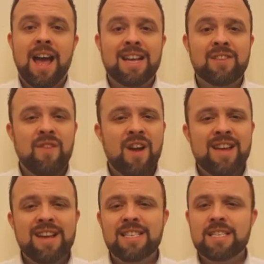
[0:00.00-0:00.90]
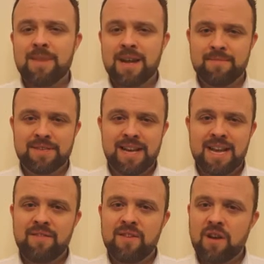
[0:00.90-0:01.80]
And it is very easy to make a
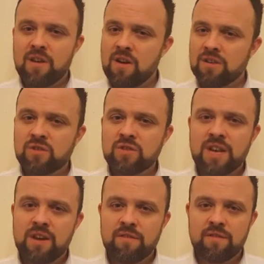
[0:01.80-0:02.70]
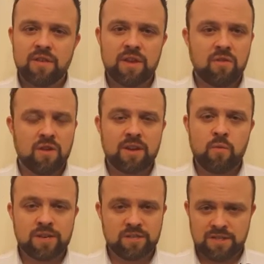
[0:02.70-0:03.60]
mistake if you don't ask yourself the correct
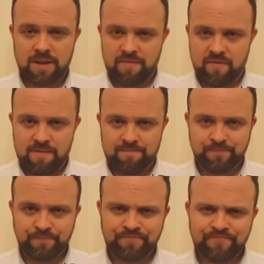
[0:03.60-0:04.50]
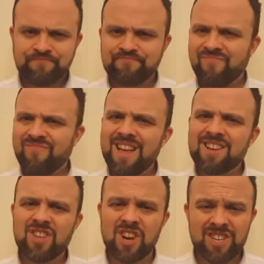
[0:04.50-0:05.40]
questions up front.
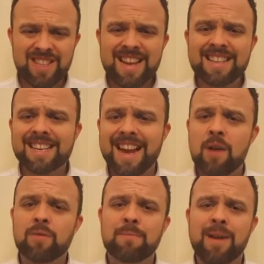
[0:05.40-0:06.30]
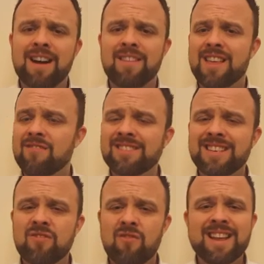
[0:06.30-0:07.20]
Searching the internet, it was apparent that there
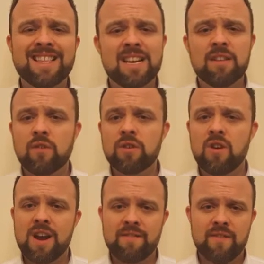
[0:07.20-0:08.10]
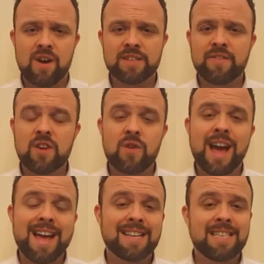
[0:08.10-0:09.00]
isn't a great deal of online advice for
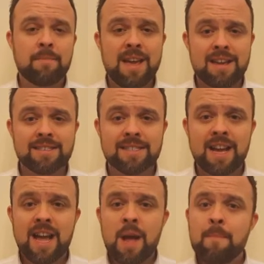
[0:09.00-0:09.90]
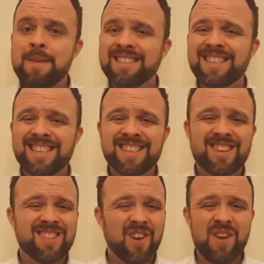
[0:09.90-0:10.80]
UK SMEs, businesses
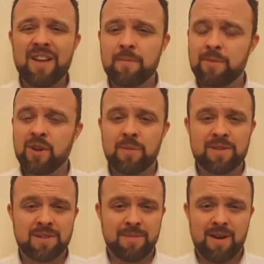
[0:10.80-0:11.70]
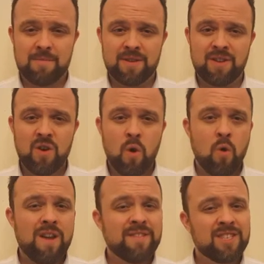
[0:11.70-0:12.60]
that don't have a procurement department
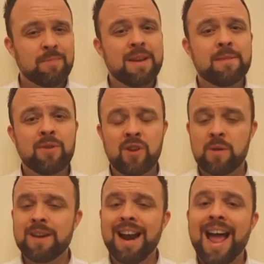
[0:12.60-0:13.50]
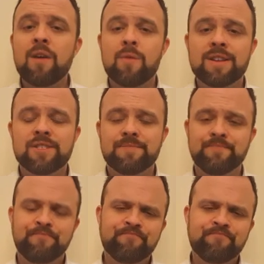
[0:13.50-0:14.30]
or even speak the procurement language.